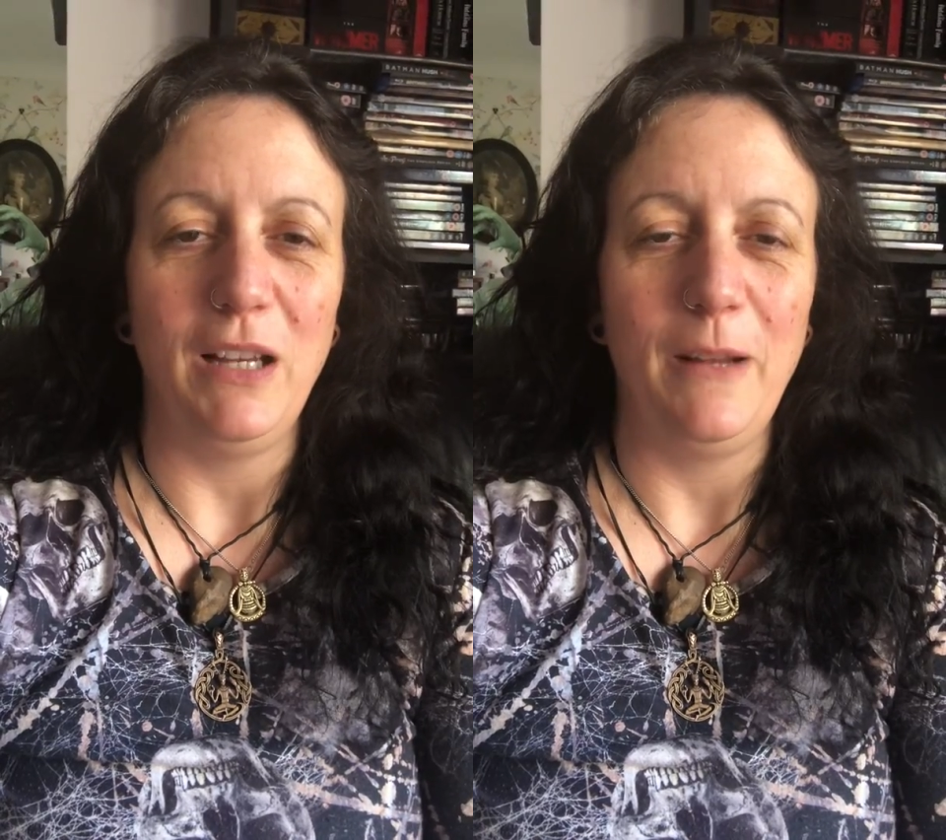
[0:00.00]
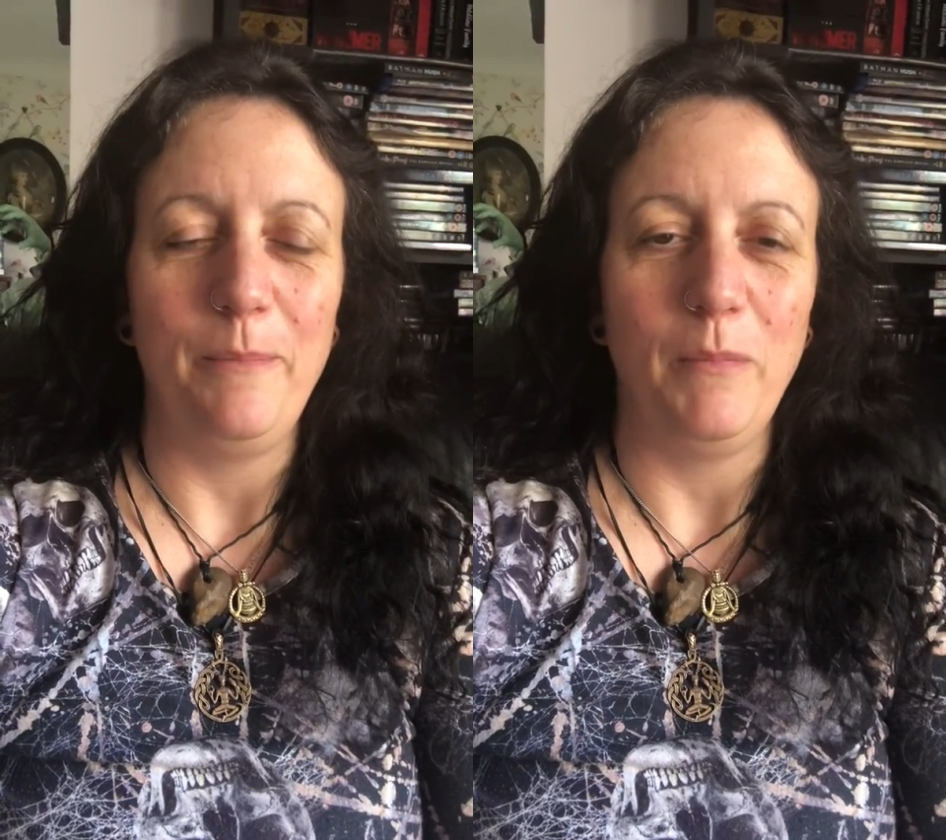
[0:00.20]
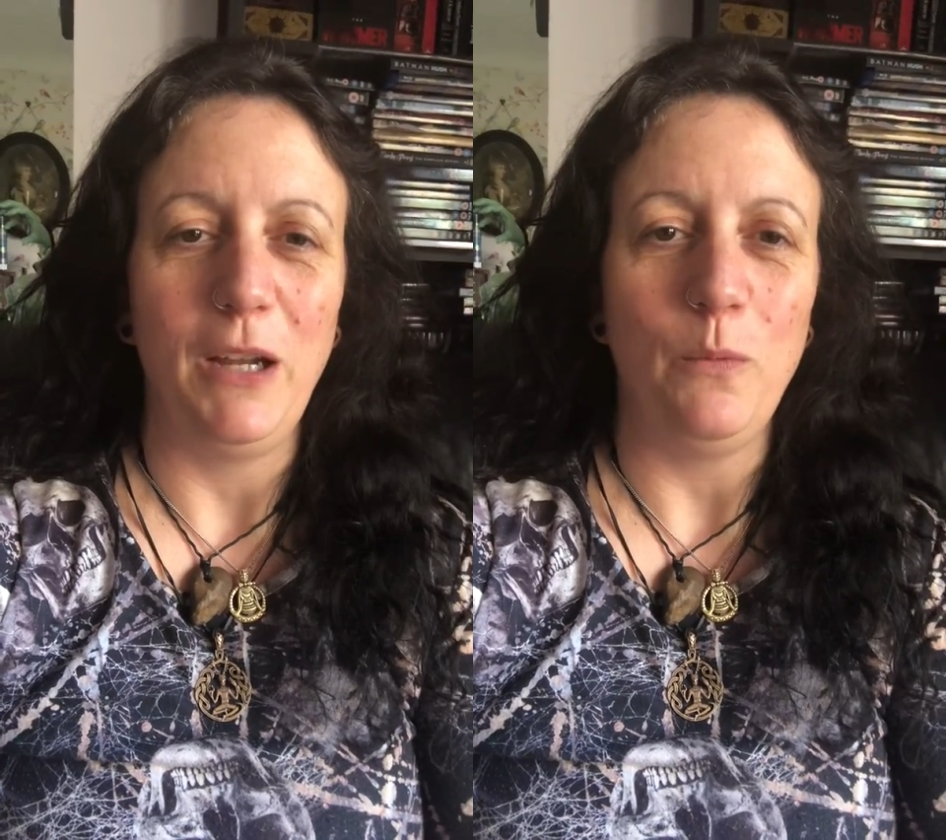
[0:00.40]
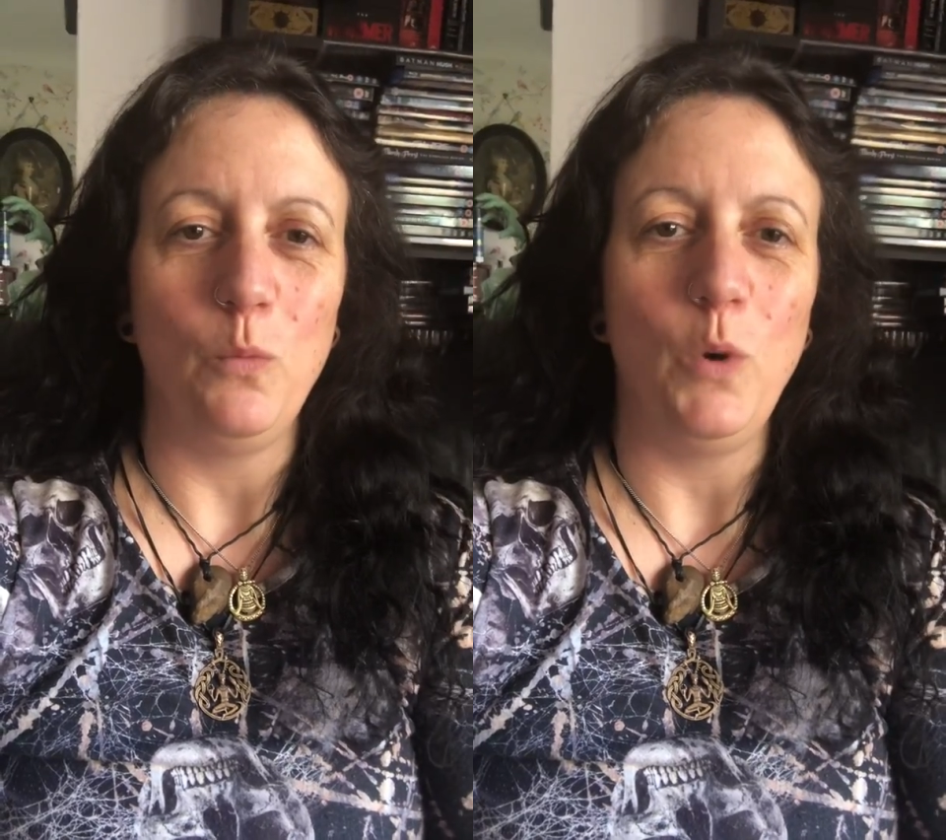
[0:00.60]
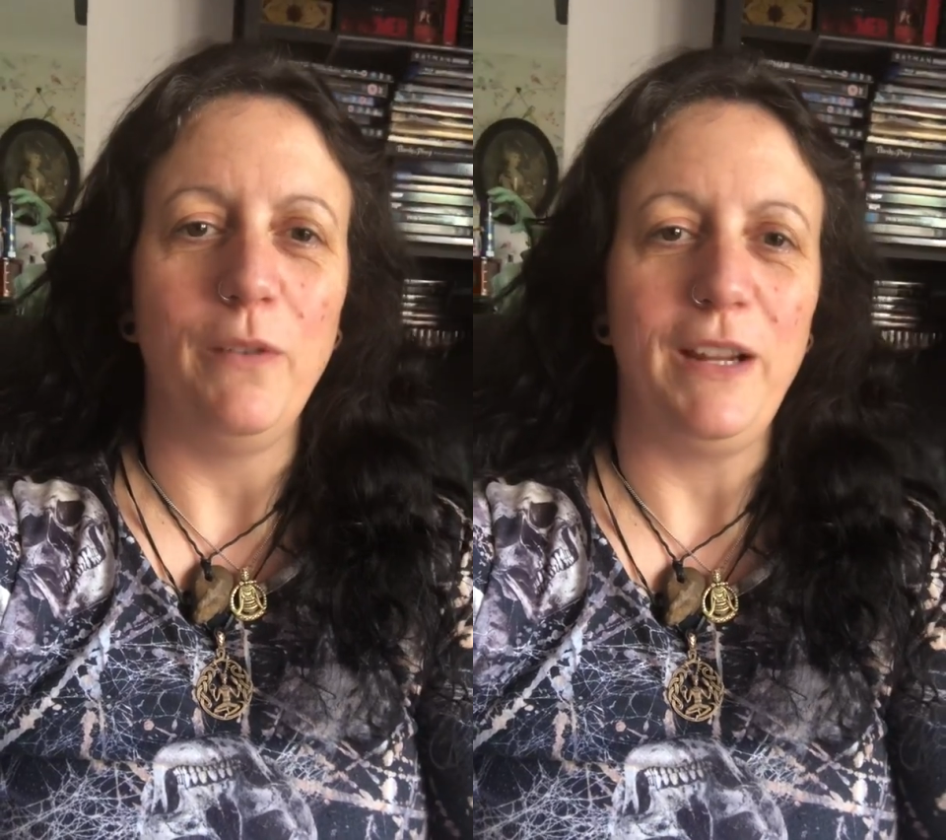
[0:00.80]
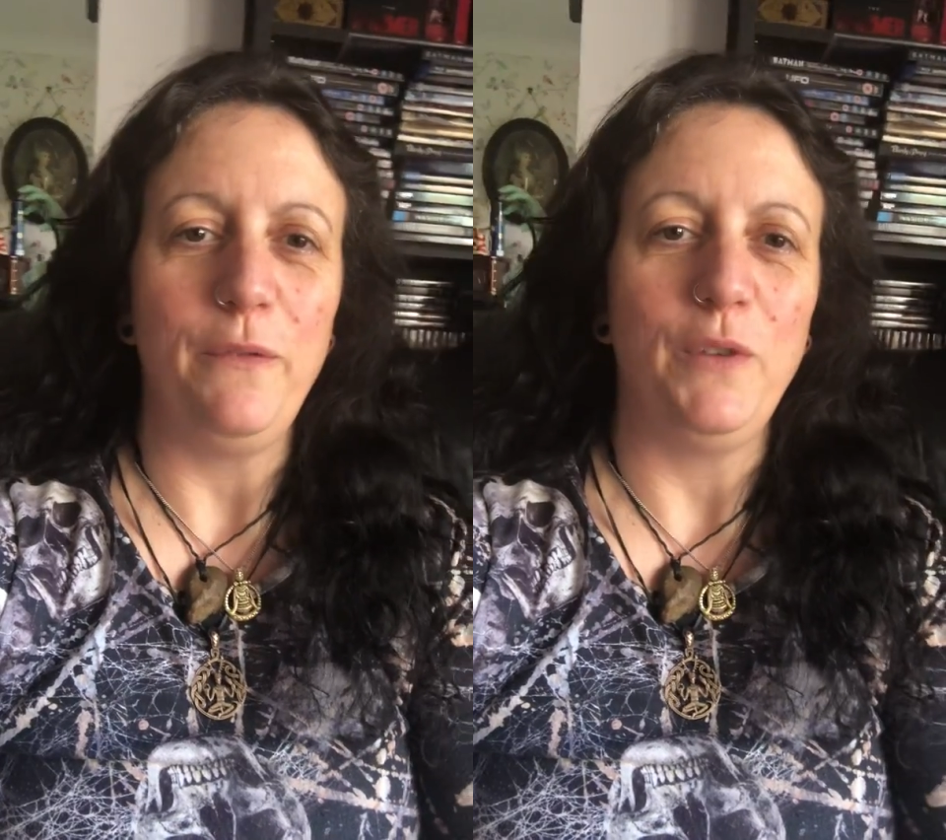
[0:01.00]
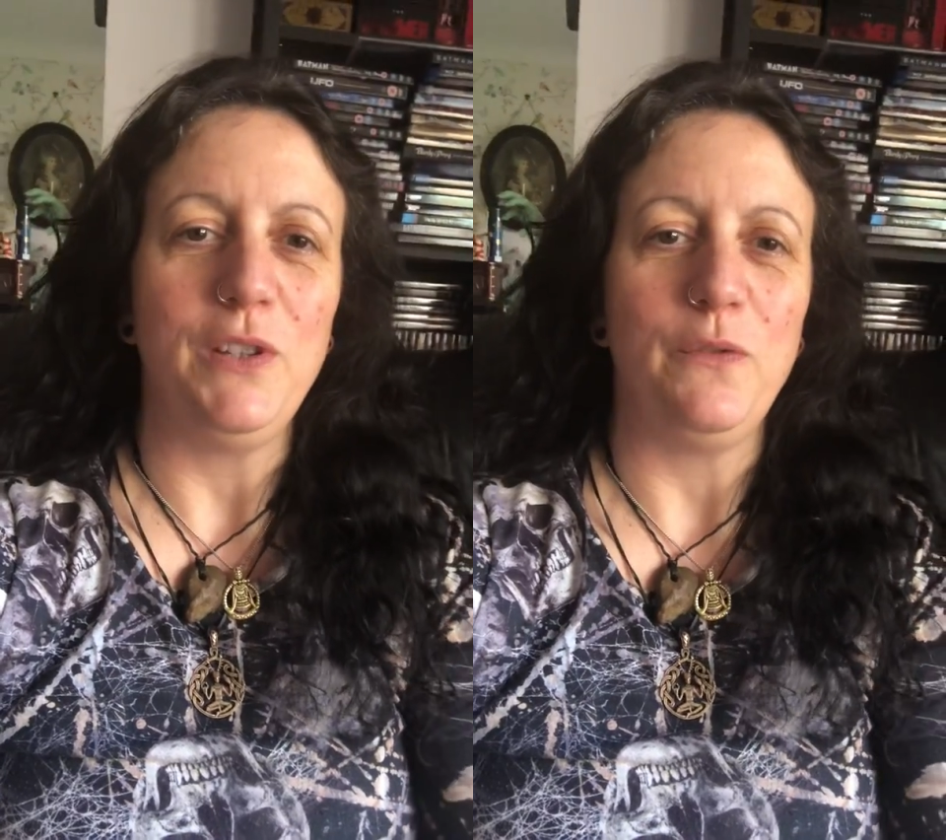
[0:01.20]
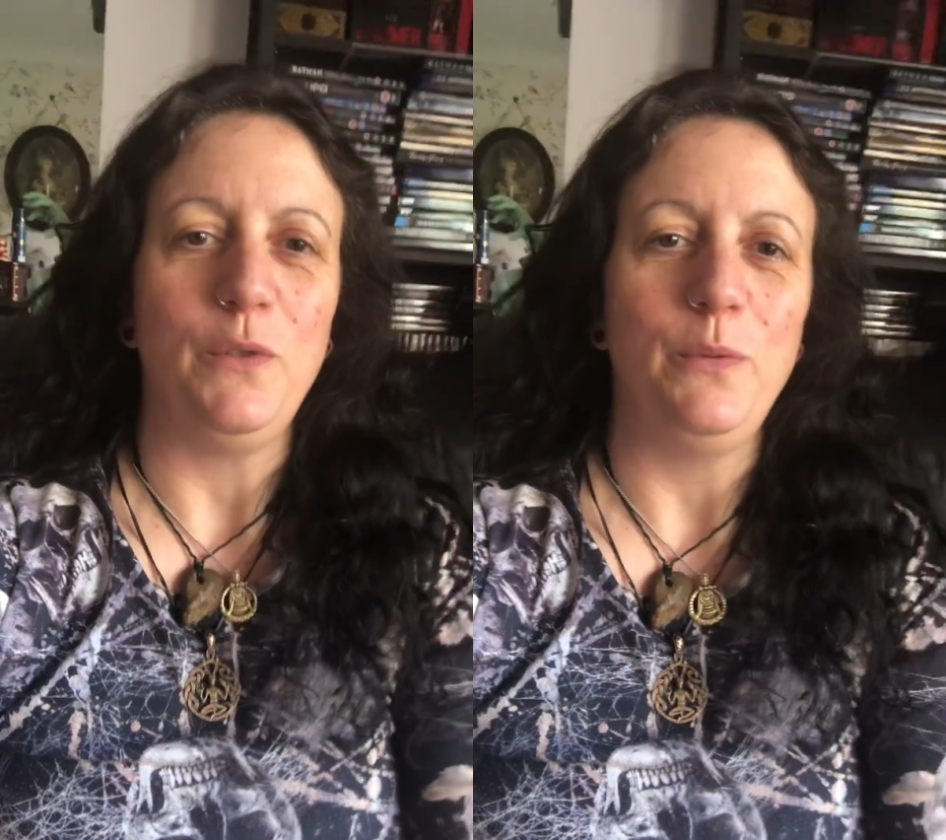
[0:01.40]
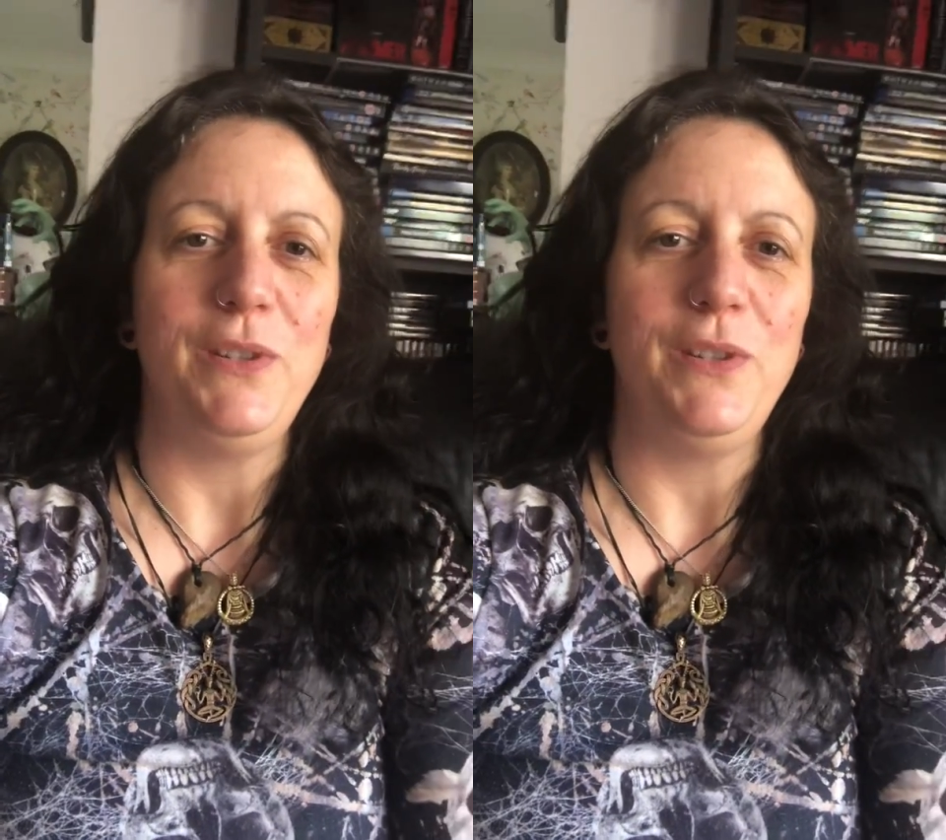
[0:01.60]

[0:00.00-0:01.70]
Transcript: My worry, first of all,